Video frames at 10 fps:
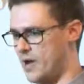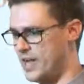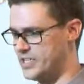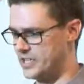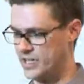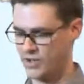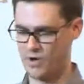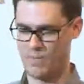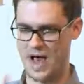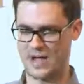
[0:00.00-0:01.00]
your project
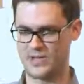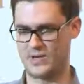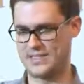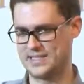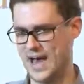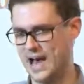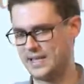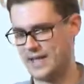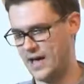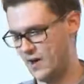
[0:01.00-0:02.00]
can go back to
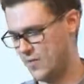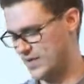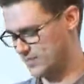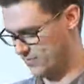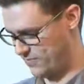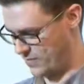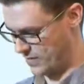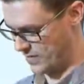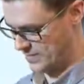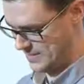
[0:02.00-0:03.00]
exactly how it was
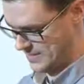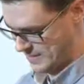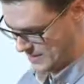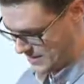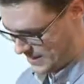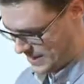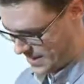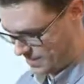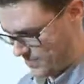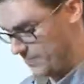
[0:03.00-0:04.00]
before.
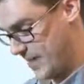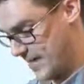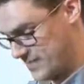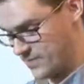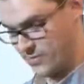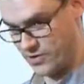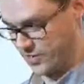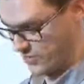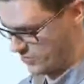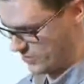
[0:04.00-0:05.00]
That's a
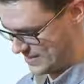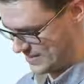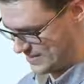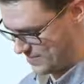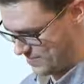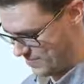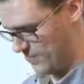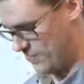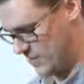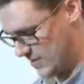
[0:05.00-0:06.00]
version control
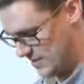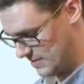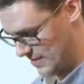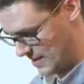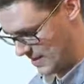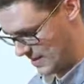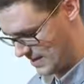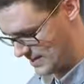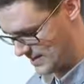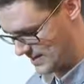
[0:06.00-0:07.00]
system. But of course,
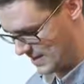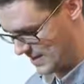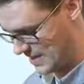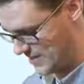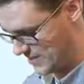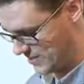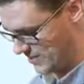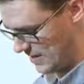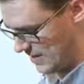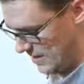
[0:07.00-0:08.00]
as I said, Git
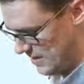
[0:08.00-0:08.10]
does it